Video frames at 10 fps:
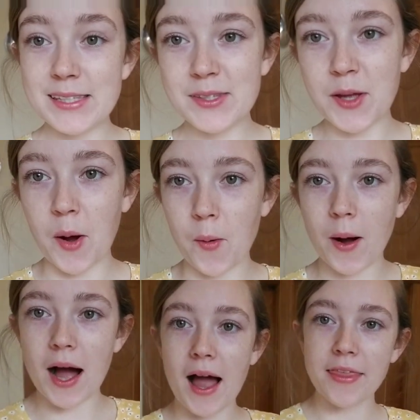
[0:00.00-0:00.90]

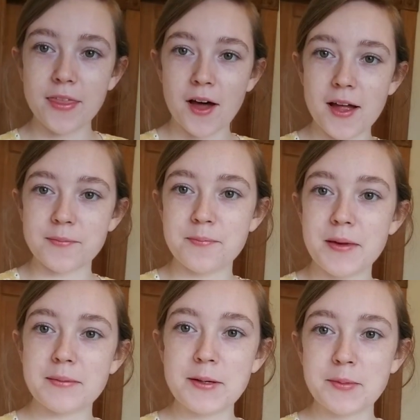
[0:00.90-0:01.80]
So I thought
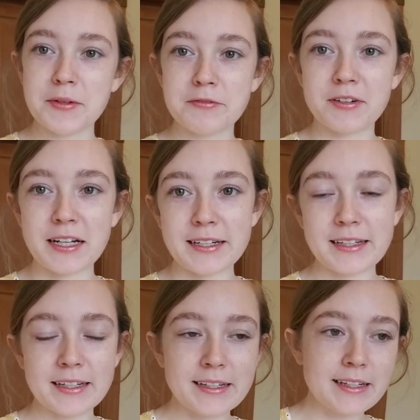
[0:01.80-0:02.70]
maybe it would be fun
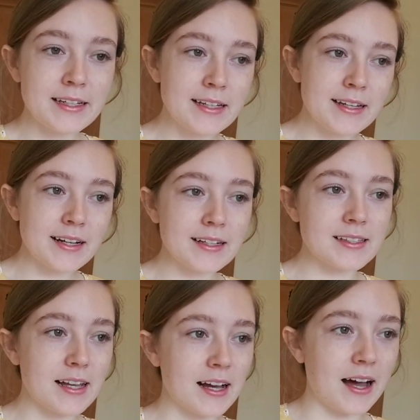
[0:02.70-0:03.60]
because
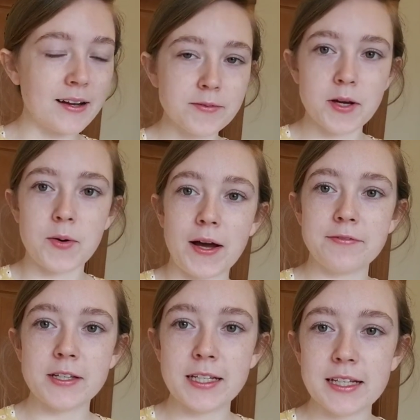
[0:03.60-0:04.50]
I don't know, I
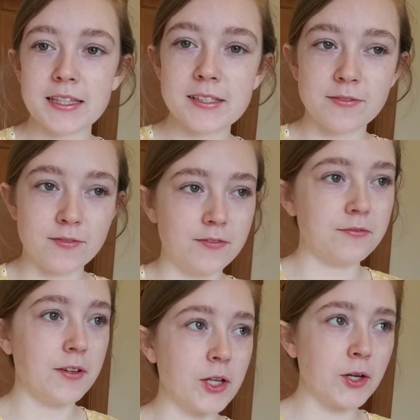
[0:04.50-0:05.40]
feel like this
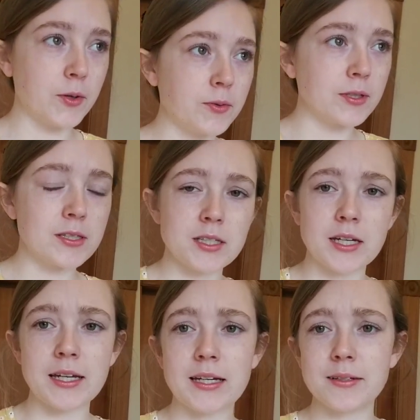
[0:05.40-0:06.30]
video is
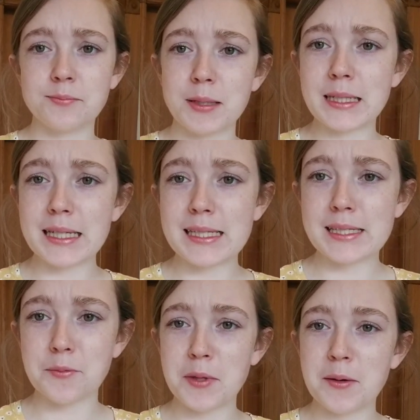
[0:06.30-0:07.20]
like, it needs
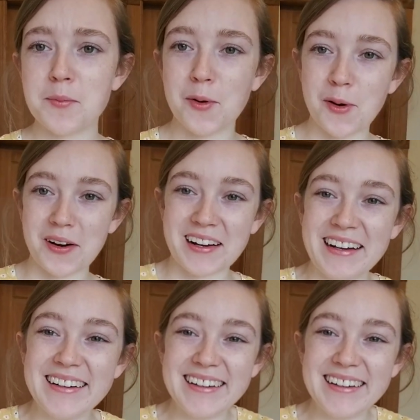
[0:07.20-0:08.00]
something more.